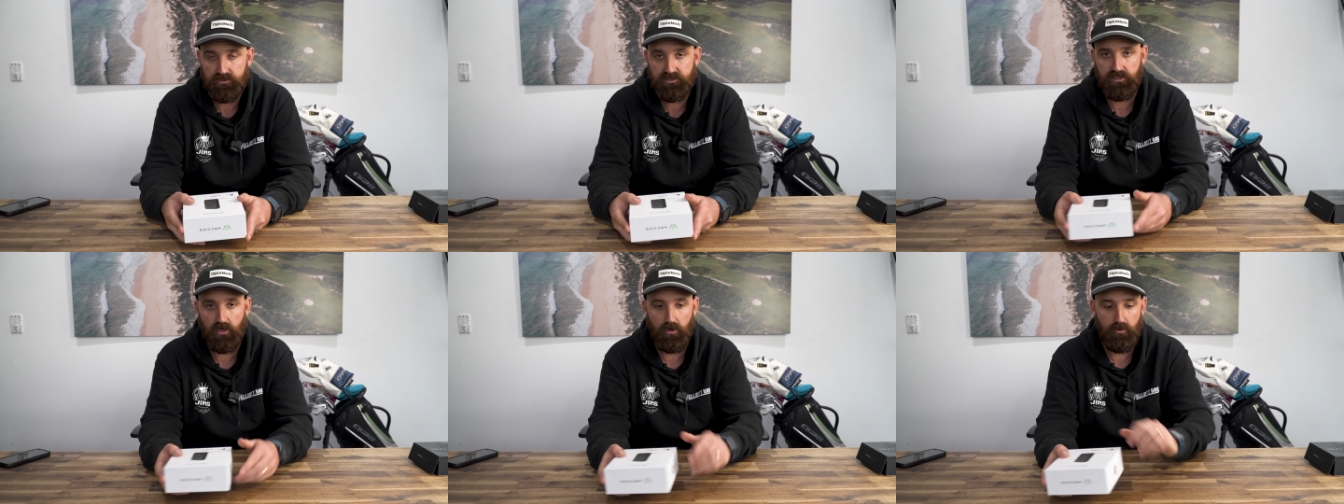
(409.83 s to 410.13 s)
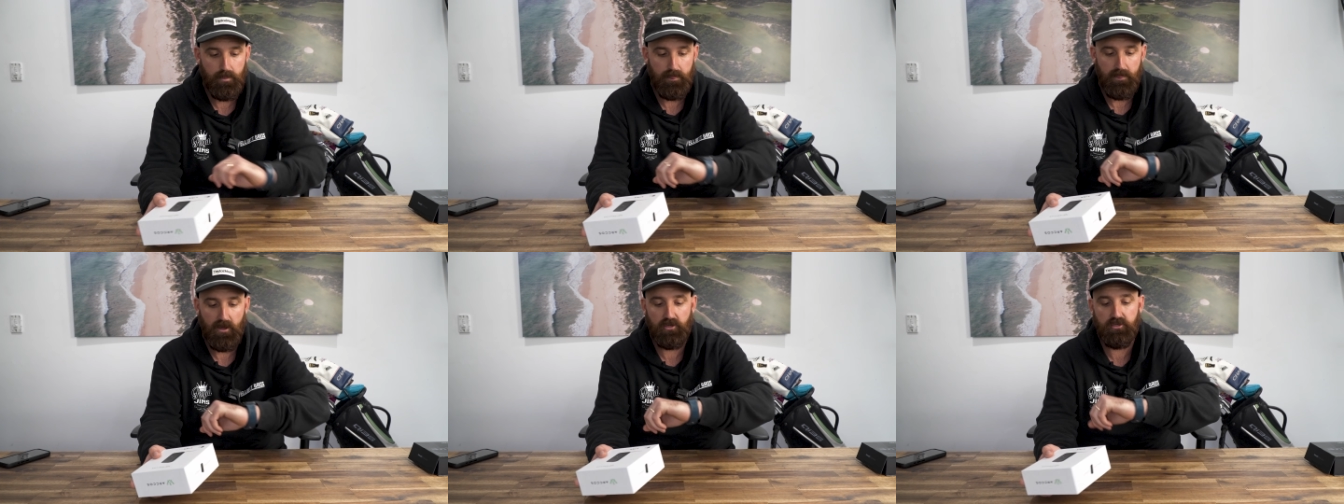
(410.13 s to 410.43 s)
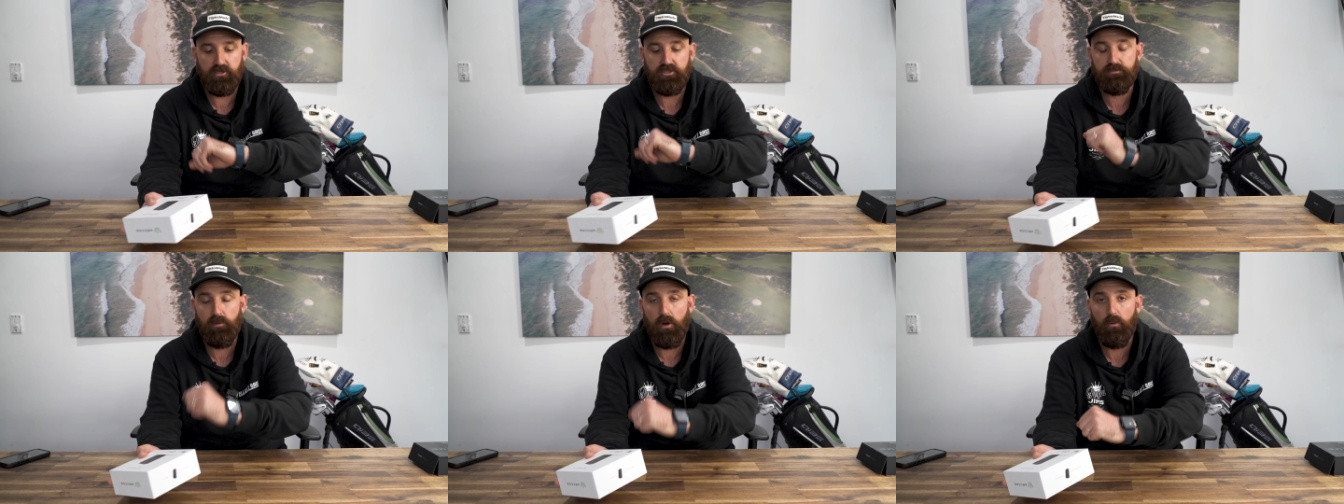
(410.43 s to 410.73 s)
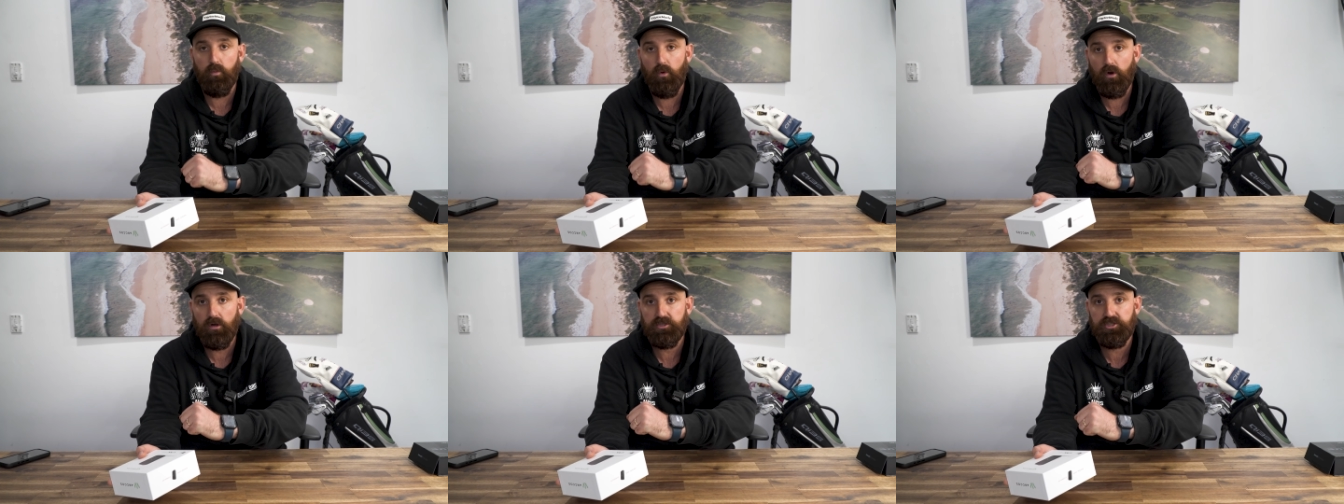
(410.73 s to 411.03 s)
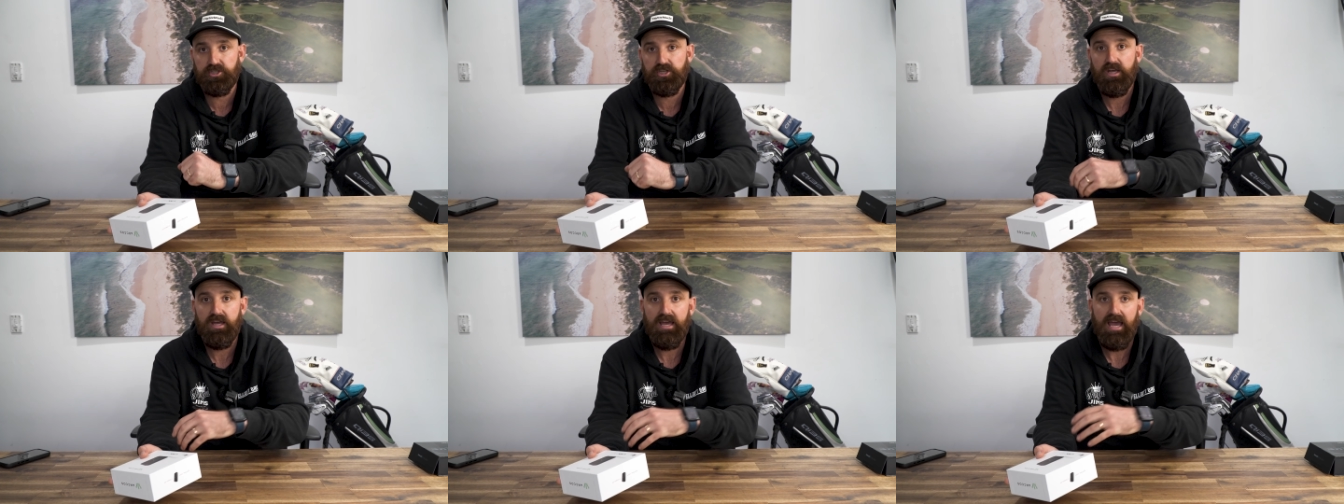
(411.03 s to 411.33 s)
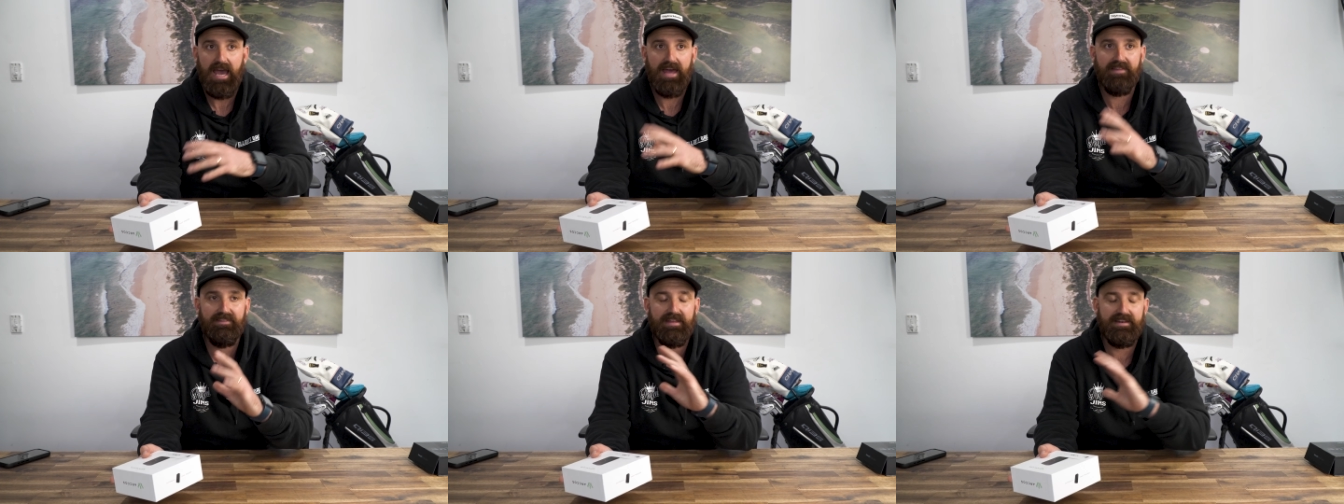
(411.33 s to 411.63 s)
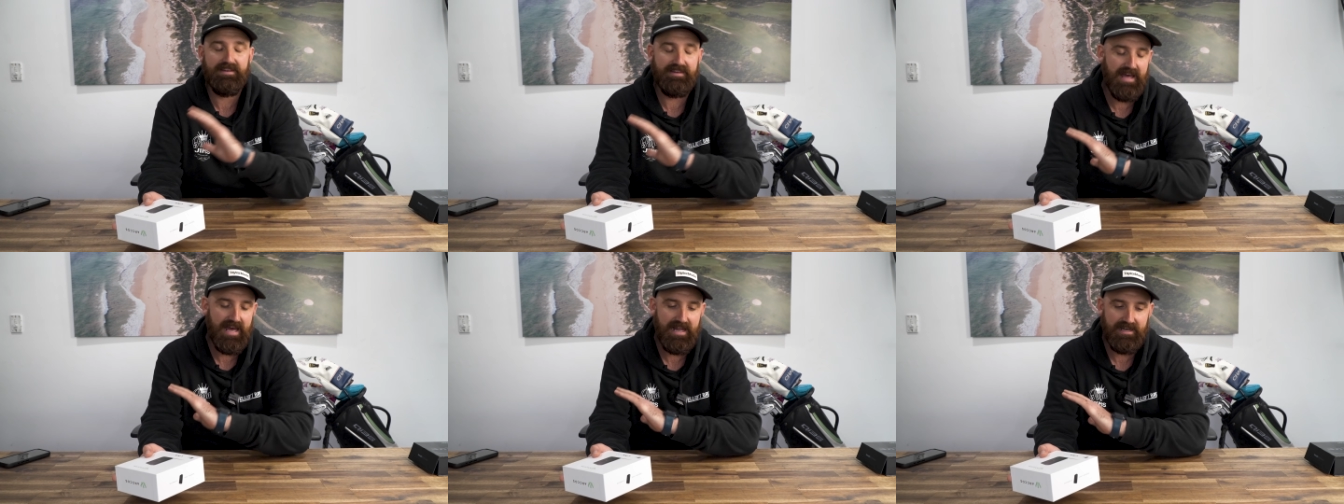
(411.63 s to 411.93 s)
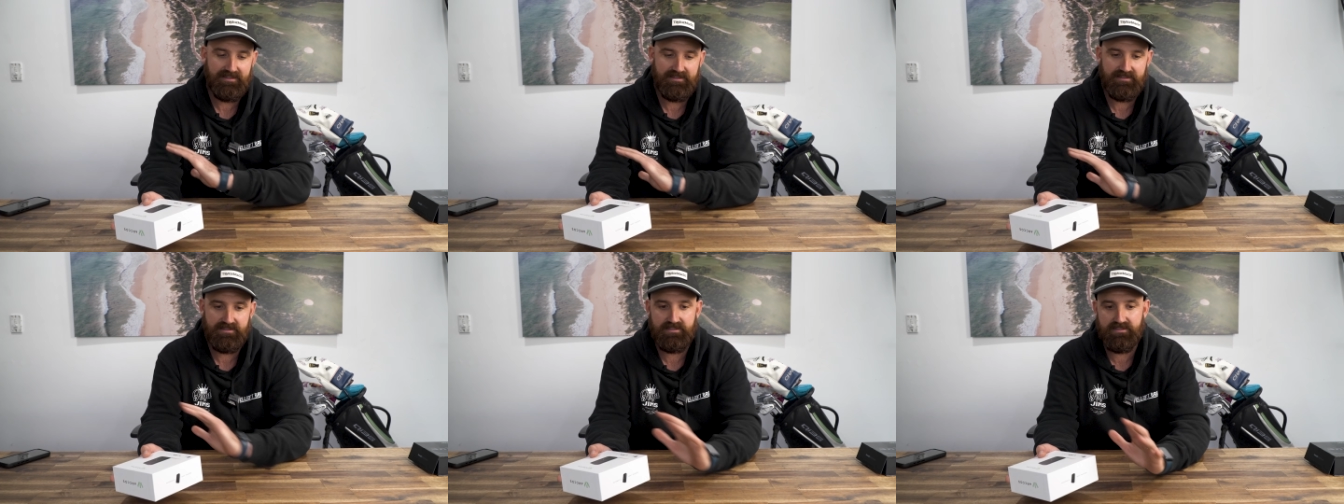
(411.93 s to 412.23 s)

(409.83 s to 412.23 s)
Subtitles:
So I use my watch, and then that